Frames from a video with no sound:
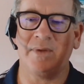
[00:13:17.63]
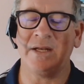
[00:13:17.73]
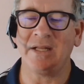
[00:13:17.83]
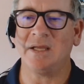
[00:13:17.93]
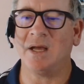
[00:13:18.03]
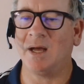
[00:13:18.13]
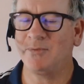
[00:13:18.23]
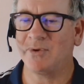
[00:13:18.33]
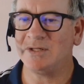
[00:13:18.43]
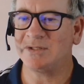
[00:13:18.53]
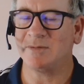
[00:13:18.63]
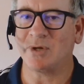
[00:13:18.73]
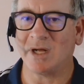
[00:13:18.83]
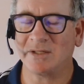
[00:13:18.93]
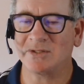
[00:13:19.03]
any upgrades to
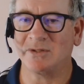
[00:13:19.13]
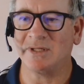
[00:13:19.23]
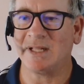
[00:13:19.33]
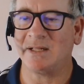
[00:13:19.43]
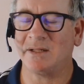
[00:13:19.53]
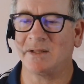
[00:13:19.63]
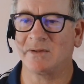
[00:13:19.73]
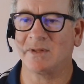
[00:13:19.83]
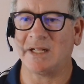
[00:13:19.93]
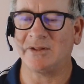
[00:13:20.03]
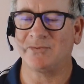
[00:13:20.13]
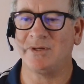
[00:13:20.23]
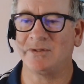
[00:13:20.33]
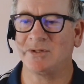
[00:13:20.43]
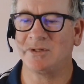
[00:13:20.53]
products during that
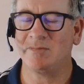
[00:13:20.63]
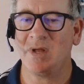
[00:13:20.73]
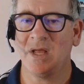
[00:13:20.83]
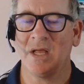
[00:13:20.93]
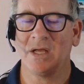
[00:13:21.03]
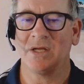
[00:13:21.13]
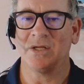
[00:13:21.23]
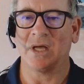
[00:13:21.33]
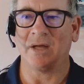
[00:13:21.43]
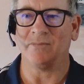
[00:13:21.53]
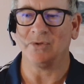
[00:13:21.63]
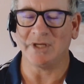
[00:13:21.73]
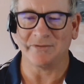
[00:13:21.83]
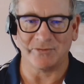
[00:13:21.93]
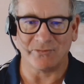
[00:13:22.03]
3-year term, you
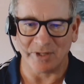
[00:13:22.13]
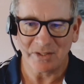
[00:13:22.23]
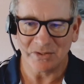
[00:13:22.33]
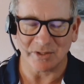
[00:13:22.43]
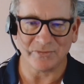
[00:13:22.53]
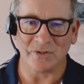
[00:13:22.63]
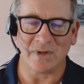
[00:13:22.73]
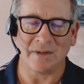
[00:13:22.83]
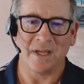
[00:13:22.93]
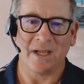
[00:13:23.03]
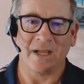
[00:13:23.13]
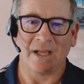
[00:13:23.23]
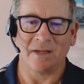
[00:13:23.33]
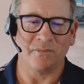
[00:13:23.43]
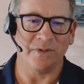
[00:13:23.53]
get for free. So if you
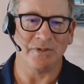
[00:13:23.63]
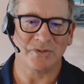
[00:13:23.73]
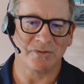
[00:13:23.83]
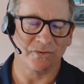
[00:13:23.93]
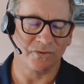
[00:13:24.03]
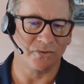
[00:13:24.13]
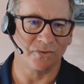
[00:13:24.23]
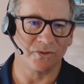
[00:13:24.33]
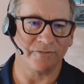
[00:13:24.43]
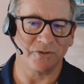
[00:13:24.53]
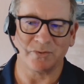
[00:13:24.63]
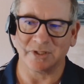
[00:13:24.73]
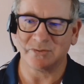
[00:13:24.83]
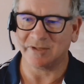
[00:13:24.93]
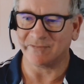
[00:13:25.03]
Windows Server
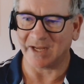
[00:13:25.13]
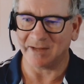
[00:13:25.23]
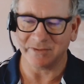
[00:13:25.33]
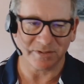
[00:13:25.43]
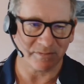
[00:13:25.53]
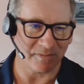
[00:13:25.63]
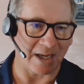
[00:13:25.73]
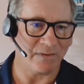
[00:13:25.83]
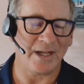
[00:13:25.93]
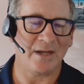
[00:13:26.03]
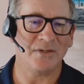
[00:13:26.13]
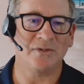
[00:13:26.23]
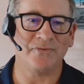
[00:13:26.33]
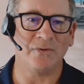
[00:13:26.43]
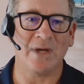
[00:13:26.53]
2025 is out now, so
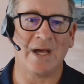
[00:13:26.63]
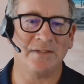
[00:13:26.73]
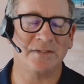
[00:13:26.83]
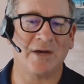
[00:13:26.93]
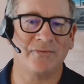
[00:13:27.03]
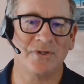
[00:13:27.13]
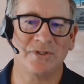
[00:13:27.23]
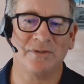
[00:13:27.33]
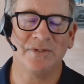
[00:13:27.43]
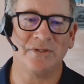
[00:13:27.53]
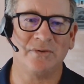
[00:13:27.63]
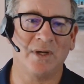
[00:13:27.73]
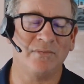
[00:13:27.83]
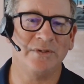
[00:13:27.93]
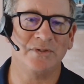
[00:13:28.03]
if you had software assurance and you're
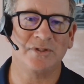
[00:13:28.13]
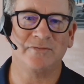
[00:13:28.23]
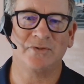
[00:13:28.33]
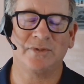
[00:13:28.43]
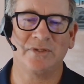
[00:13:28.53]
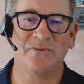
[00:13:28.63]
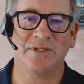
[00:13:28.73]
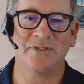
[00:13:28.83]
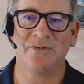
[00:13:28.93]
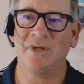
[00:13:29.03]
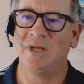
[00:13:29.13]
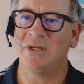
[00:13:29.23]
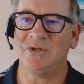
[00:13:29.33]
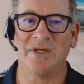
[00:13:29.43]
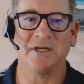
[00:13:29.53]
on Windows Server 2022,
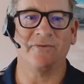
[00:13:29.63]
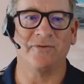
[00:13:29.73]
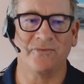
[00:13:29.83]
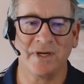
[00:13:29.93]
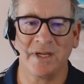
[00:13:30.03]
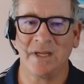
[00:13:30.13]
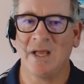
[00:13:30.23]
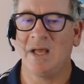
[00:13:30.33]
you get it for free.